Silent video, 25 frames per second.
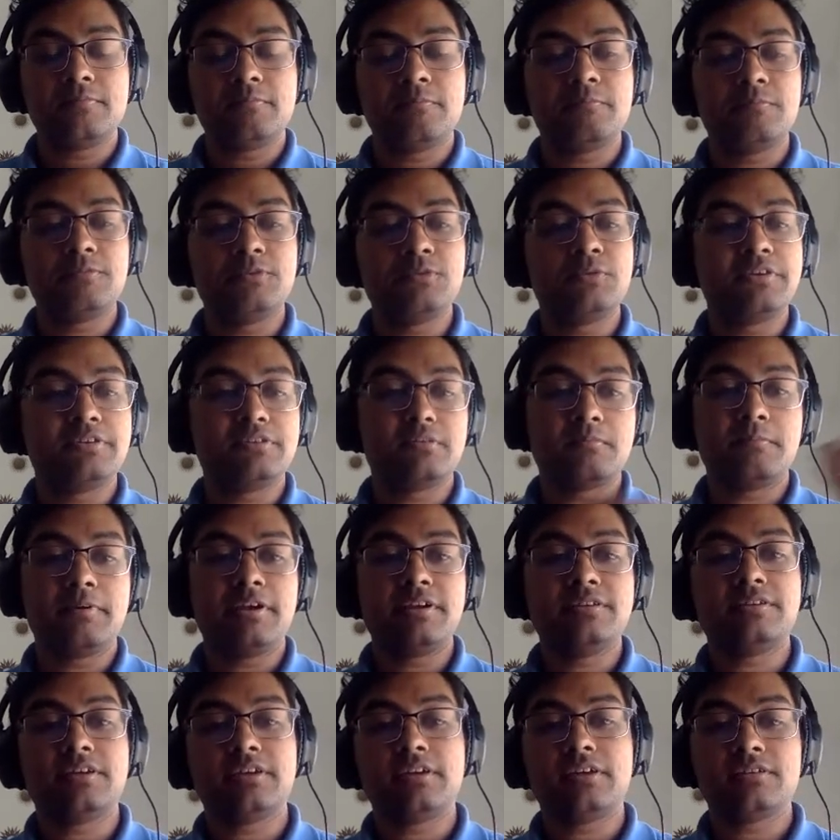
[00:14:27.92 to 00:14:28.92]
doing some
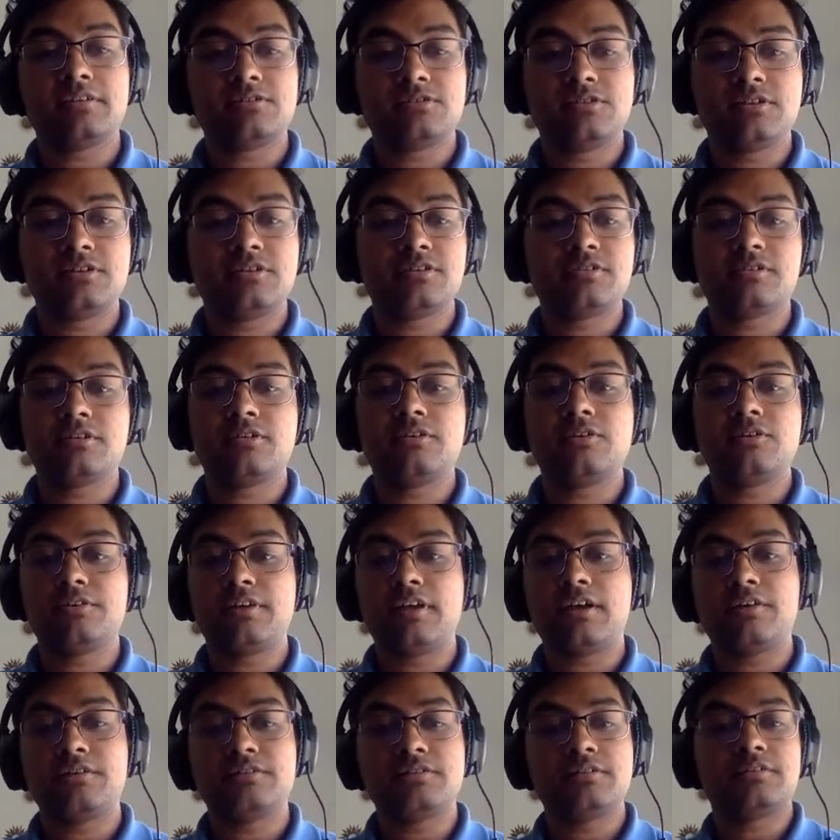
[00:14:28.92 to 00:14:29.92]
basic statistical
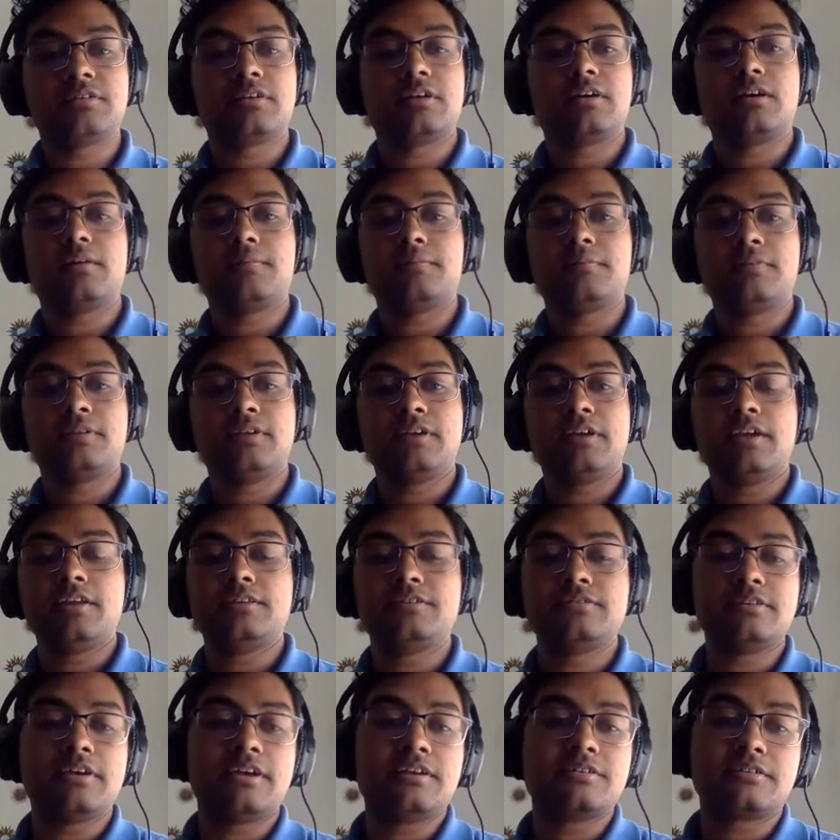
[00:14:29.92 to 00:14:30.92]
analysis. It
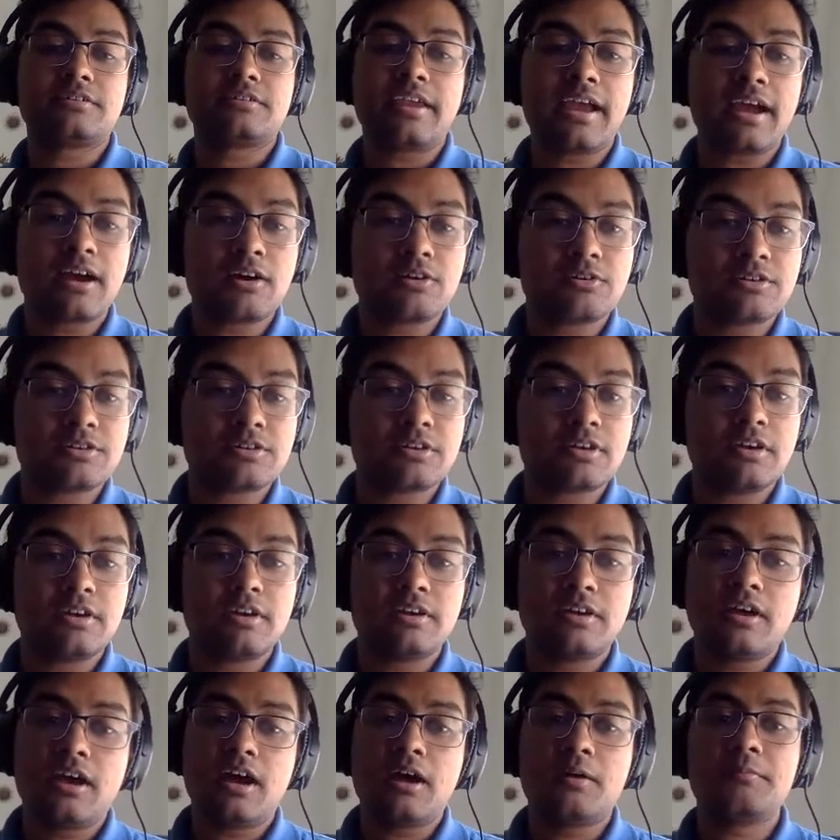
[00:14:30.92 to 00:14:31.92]
says count
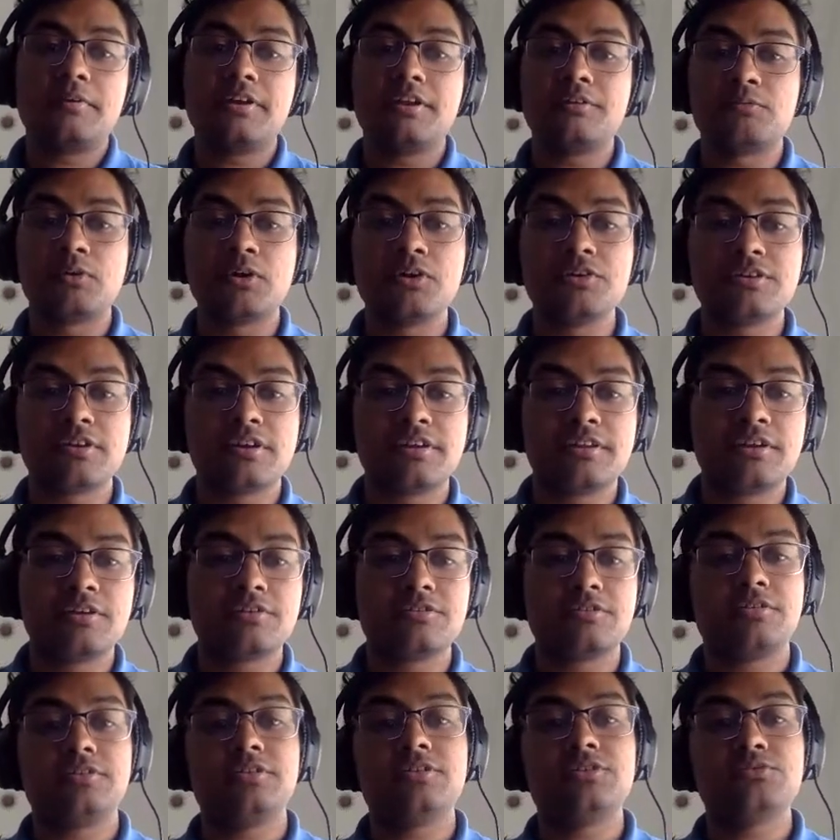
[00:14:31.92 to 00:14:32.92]
how many rows are there.
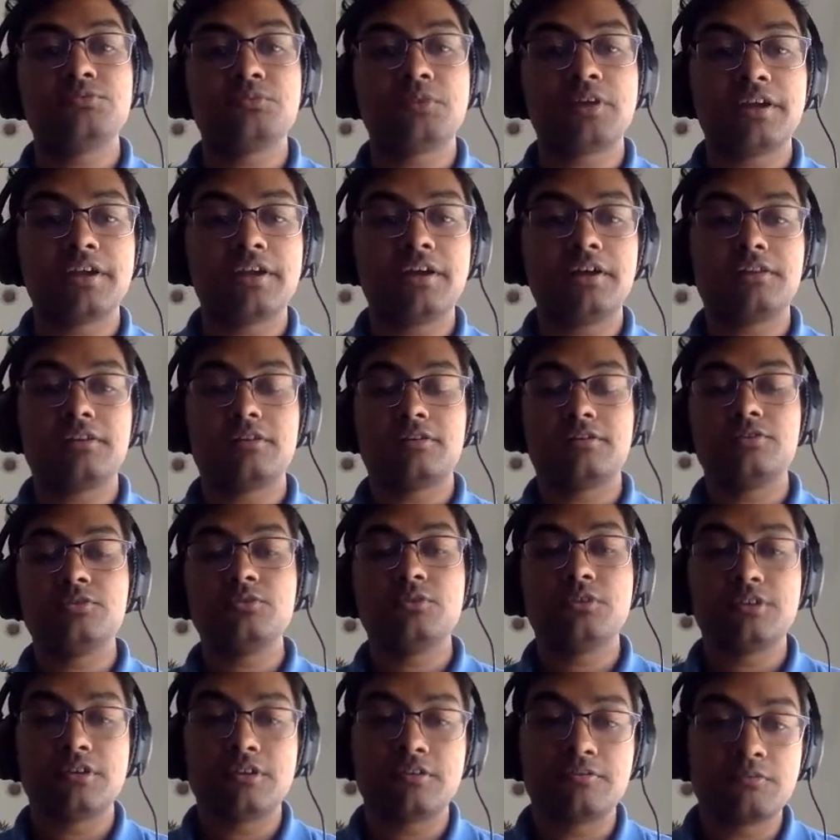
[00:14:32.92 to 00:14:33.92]
So this is where I got the
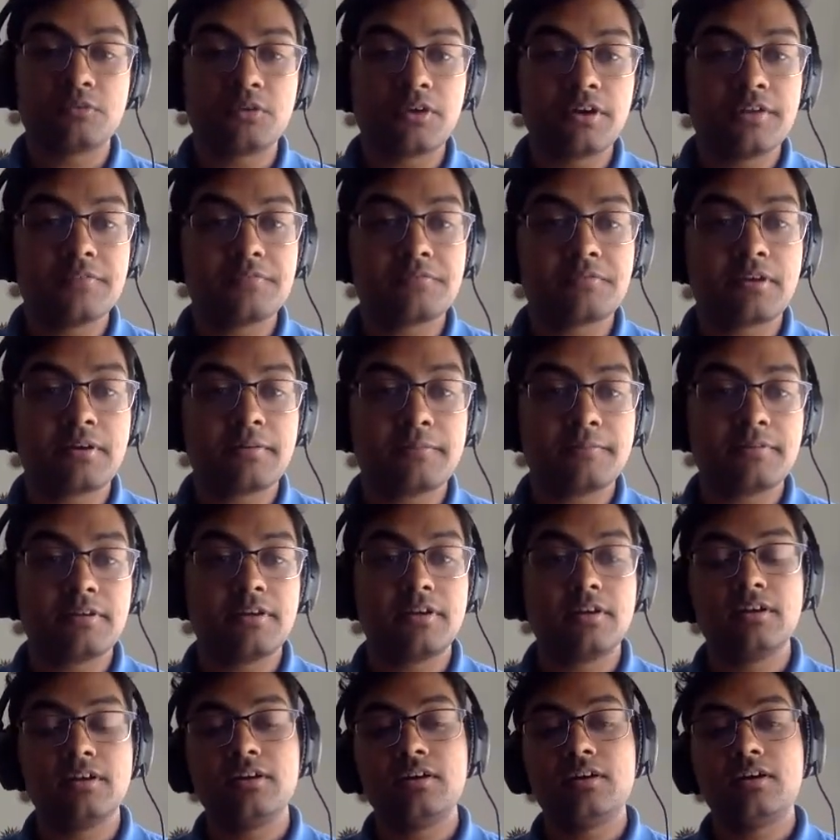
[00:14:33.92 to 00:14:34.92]
240 from.
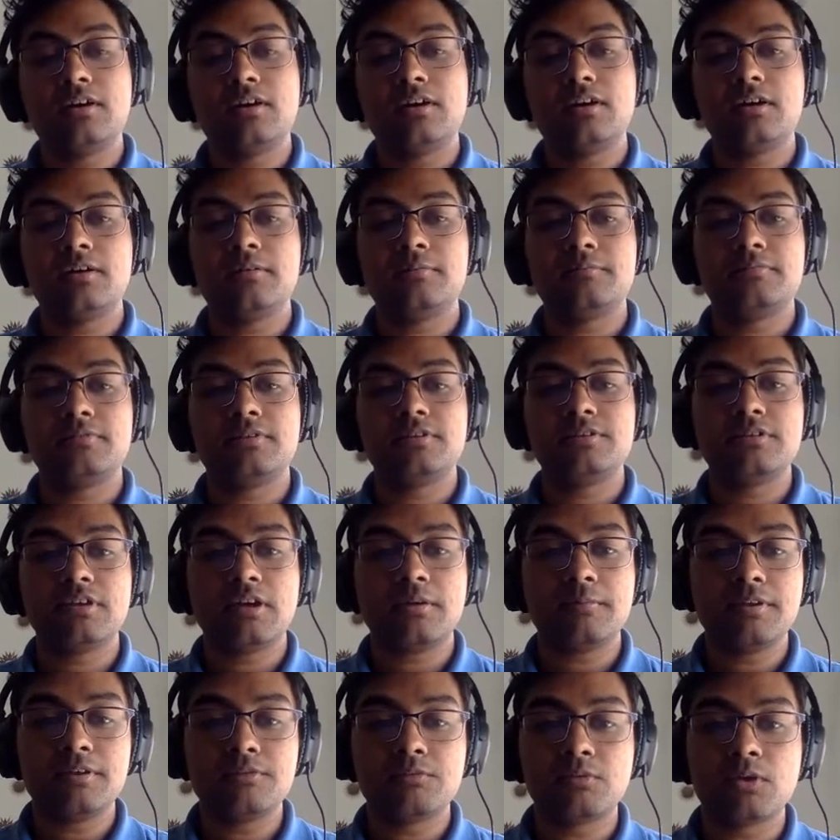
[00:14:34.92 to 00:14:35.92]
This is how
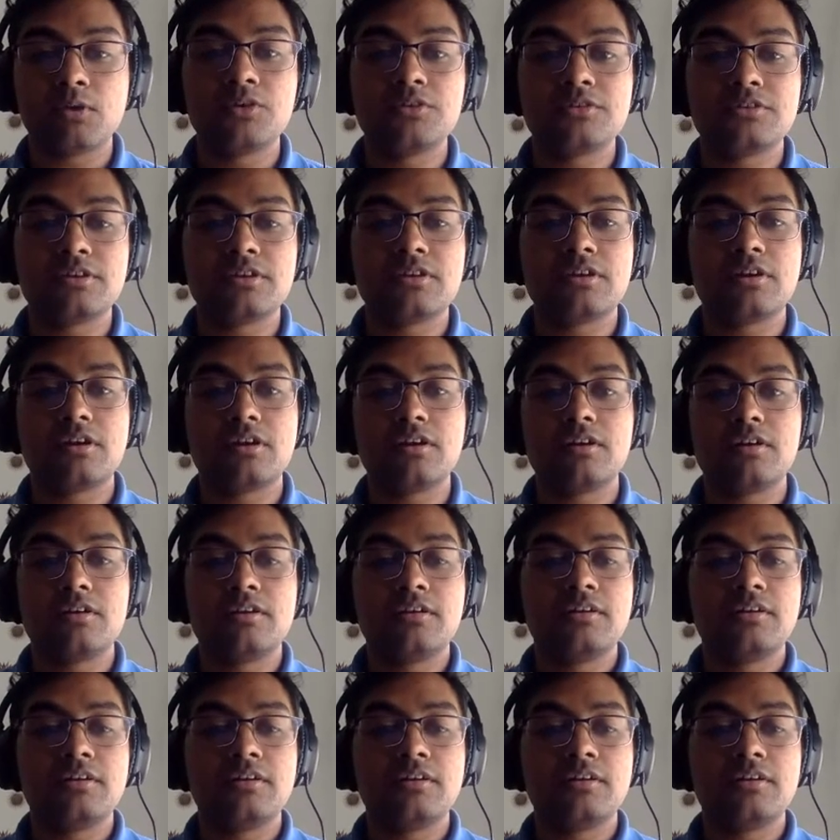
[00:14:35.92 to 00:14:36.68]
many rows there are.